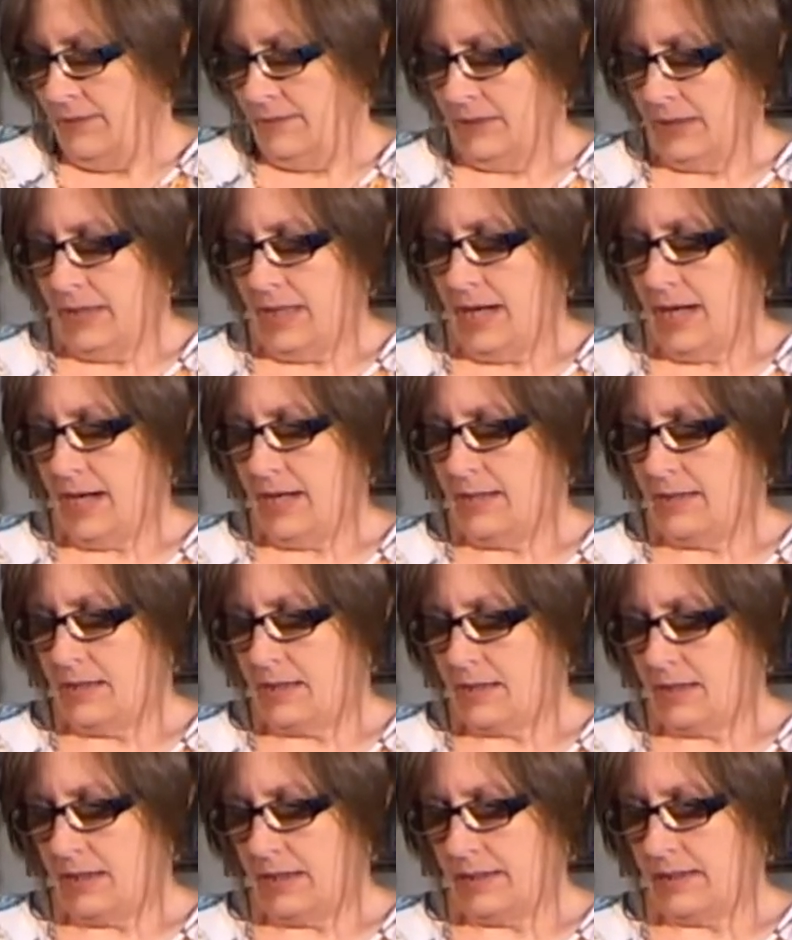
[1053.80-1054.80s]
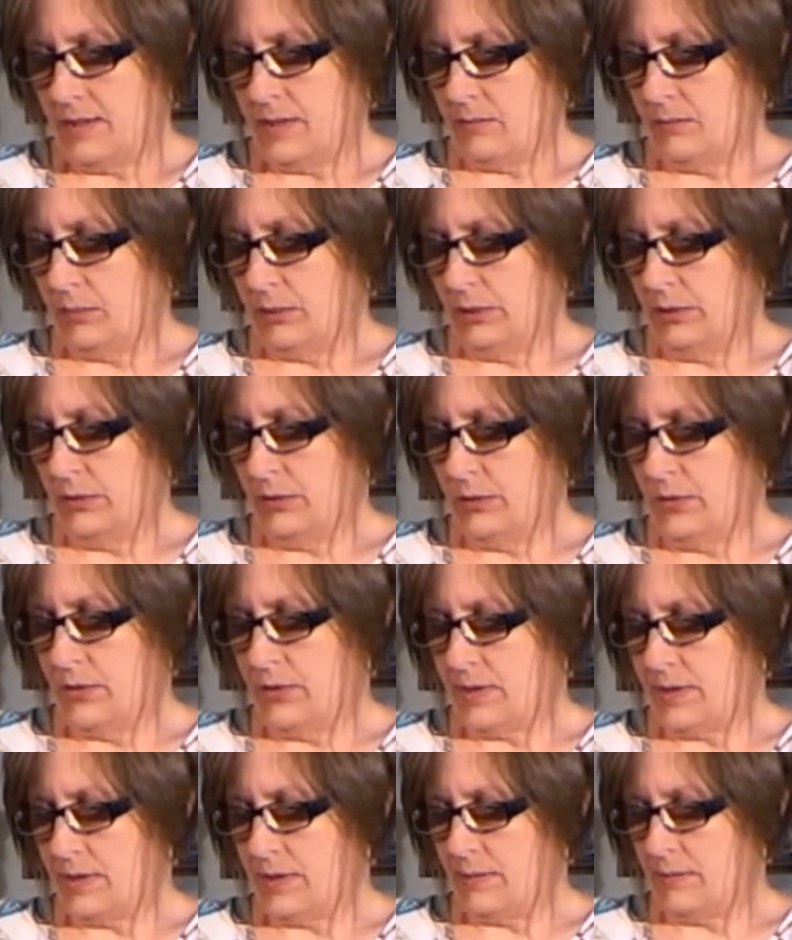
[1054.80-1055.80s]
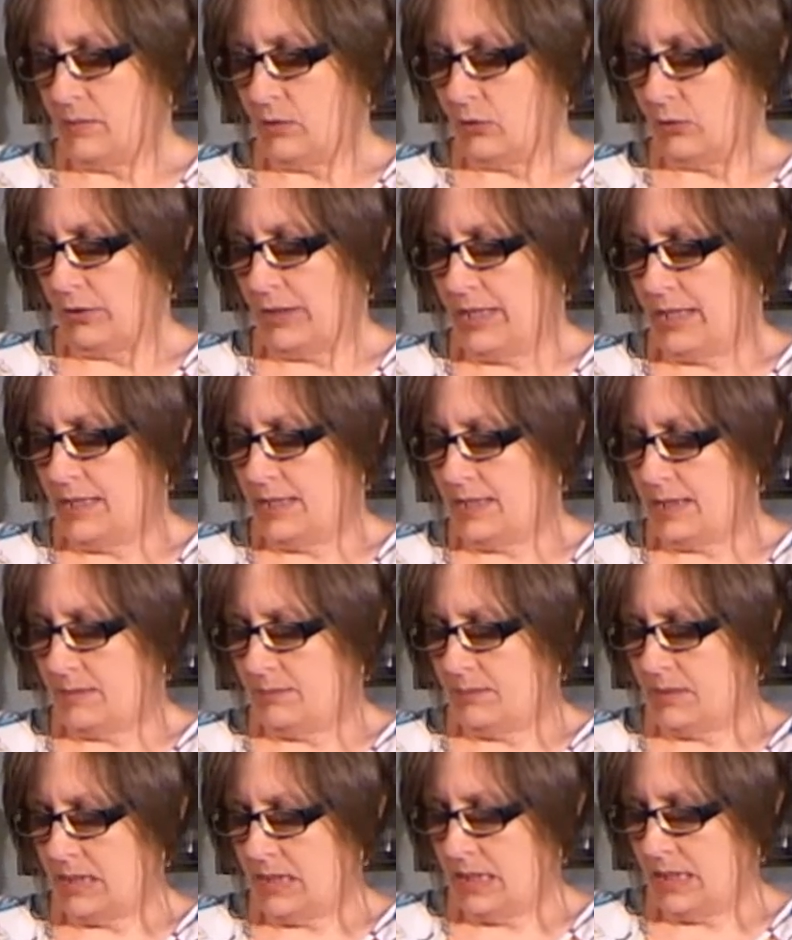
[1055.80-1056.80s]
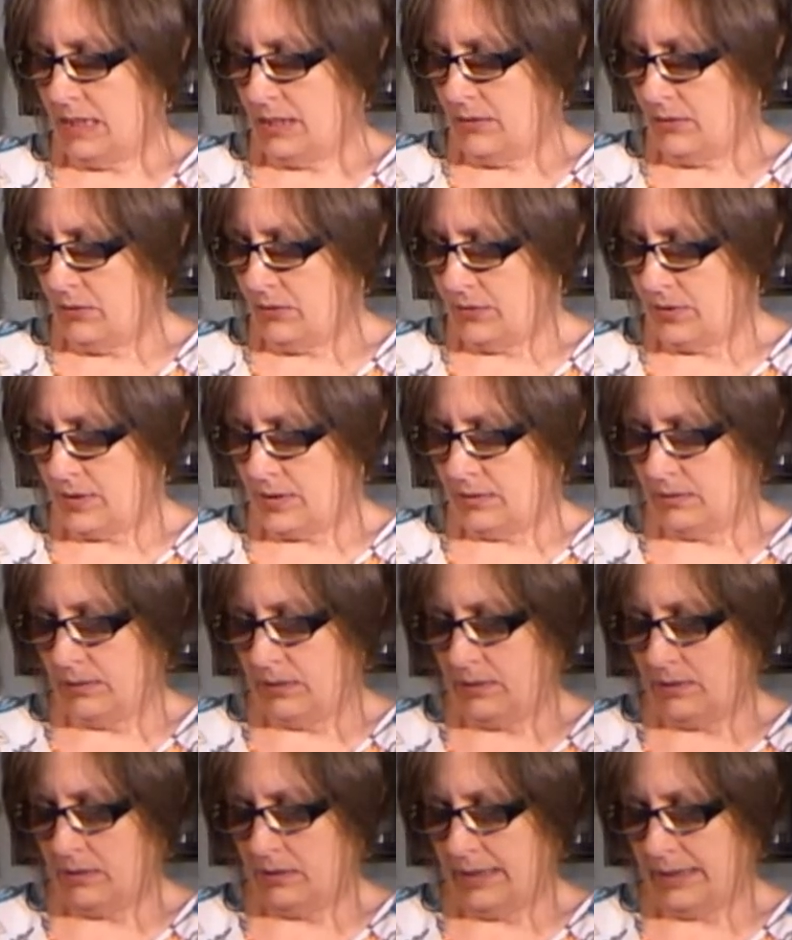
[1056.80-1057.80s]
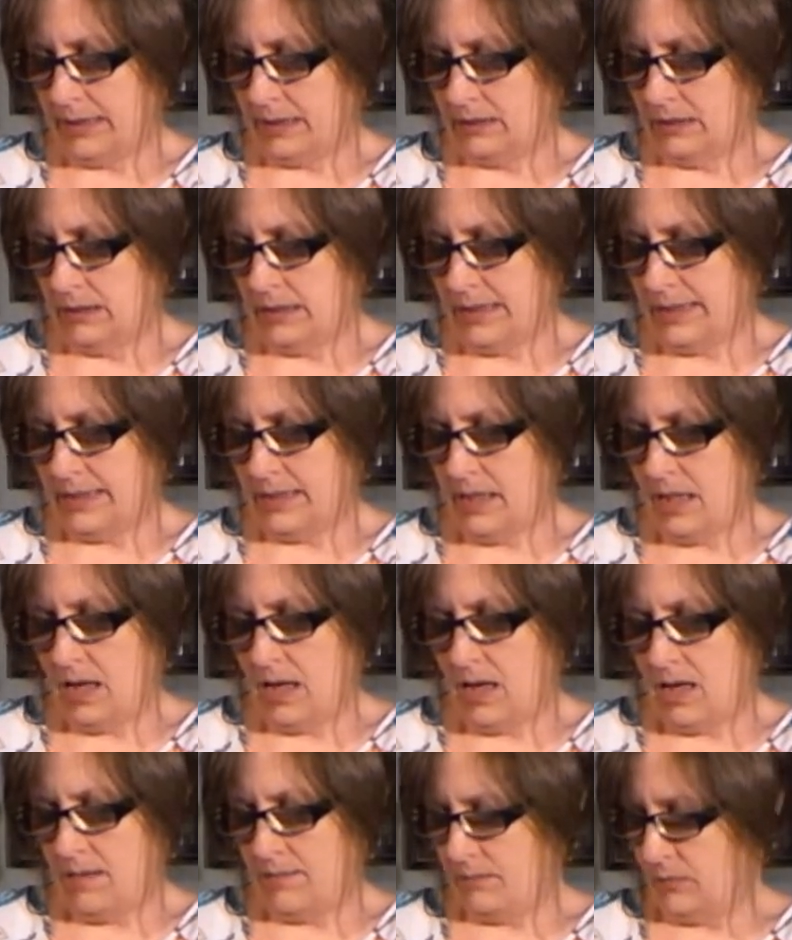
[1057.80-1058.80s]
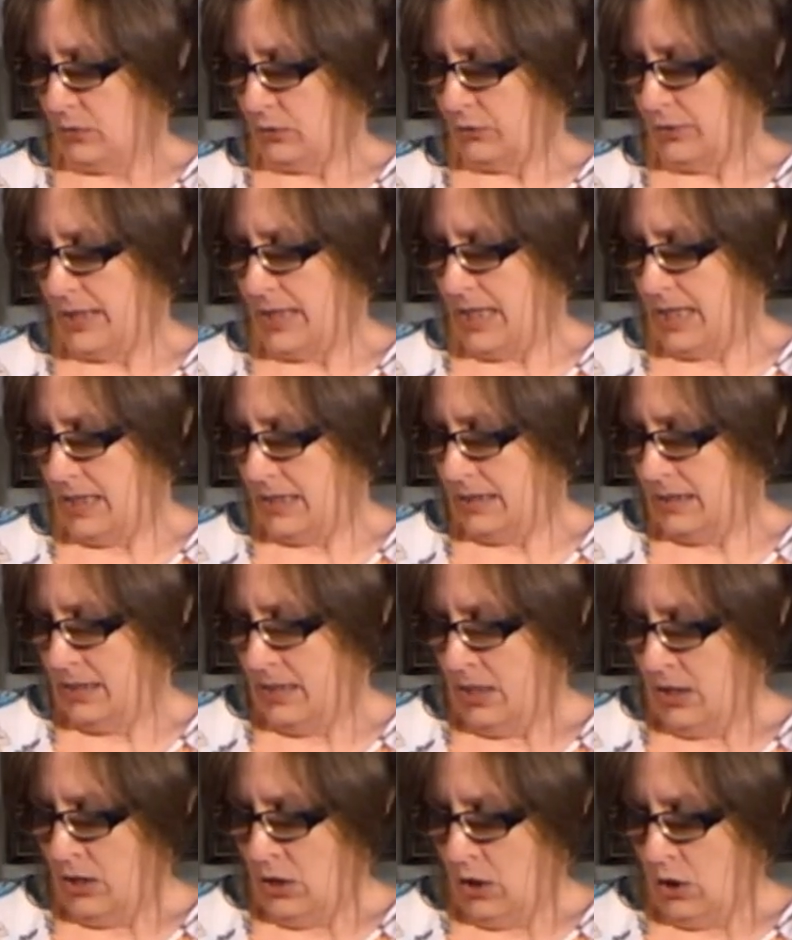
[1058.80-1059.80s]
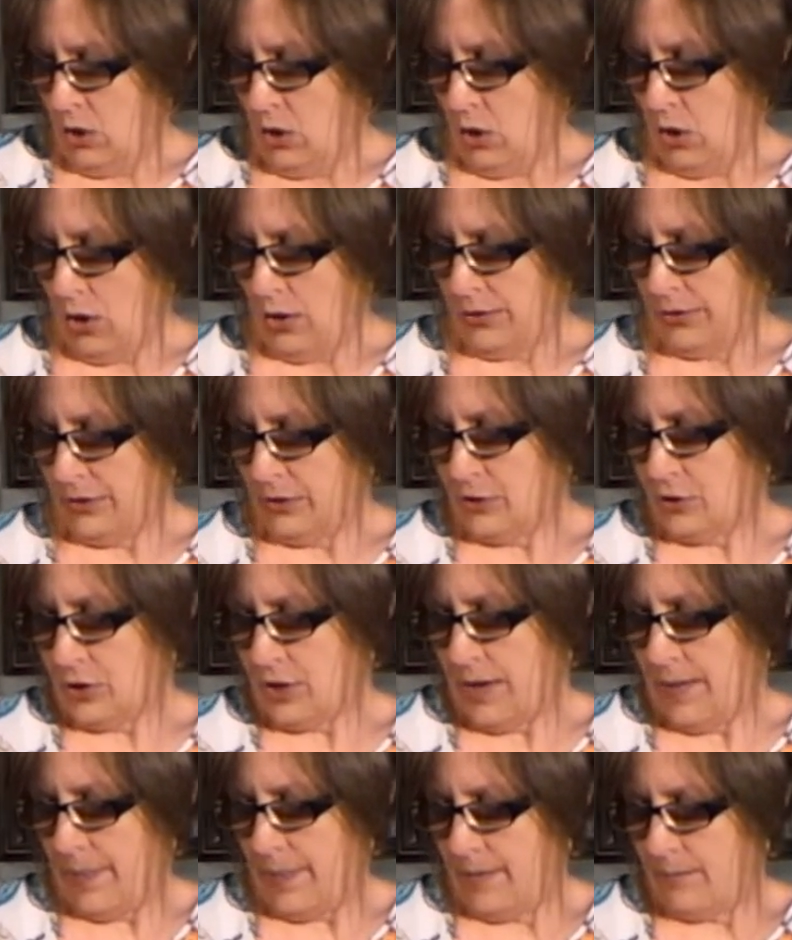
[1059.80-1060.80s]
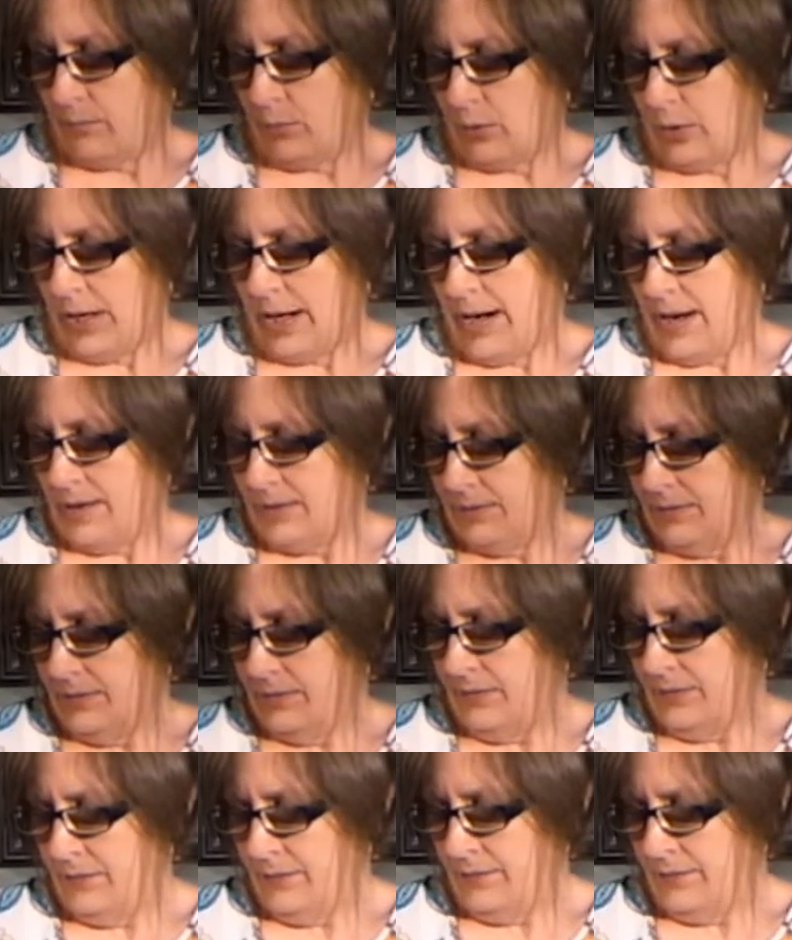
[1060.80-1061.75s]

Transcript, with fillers: that has like some blues, some greens, some teals, a look, like a light um, green, orange, and the brown.